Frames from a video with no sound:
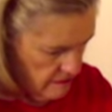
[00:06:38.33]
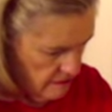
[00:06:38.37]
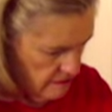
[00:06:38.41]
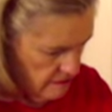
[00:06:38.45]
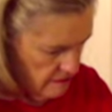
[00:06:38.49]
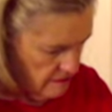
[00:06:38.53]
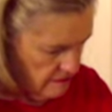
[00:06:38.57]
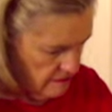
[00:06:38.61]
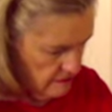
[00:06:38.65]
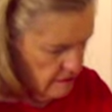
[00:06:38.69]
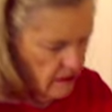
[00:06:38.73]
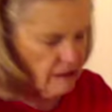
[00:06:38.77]

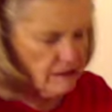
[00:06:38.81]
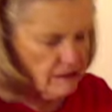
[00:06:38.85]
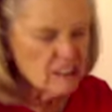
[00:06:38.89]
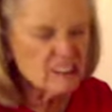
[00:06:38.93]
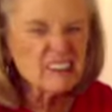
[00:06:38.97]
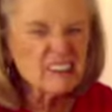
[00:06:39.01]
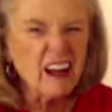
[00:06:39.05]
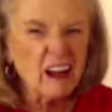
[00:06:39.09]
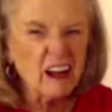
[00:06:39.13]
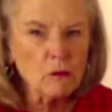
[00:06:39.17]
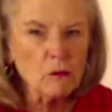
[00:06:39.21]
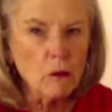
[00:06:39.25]

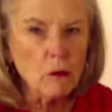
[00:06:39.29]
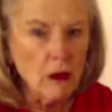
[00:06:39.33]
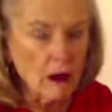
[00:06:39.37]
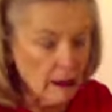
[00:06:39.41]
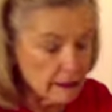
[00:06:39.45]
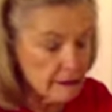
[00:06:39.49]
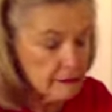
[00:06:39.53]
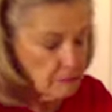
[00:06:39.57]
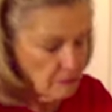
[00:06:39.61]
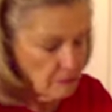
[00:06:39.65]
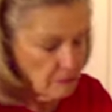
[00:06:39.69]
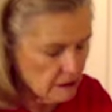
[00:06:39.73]
Not quite,
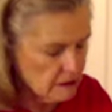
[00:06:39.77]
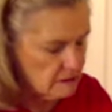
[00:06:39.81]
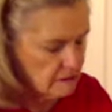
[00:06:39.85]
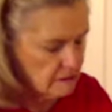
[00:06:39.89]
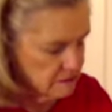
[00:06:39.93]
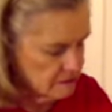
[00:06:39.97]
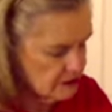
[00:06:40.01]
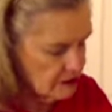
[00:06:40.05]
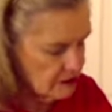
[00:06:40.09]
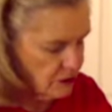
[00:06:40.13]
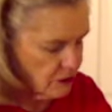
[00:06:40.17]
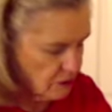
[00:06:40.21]
but you
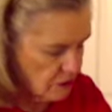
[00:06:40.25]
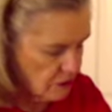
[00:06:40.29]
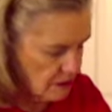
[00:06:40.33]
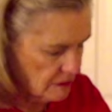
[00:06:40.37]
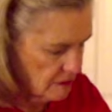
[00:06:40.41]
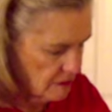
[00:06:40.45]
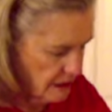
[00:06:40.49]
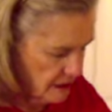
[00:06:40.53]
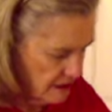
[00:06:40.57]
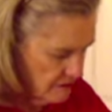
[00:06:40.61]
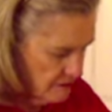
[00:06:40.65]
know what I mean.